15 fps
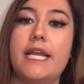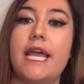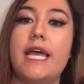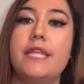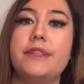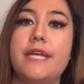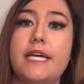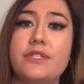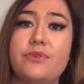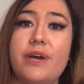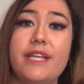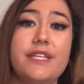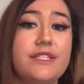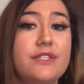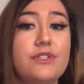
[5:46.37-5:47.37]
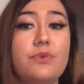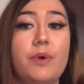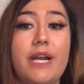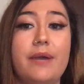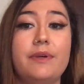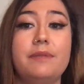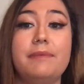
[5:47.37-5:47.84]
and that's why this is the one
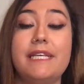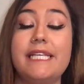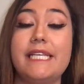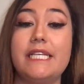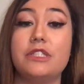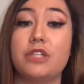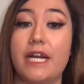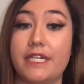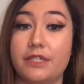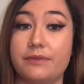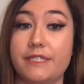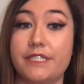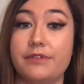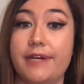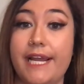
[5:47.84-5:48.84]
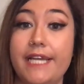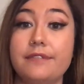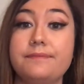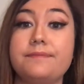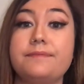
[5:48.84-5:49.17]
I would be trying to recreate.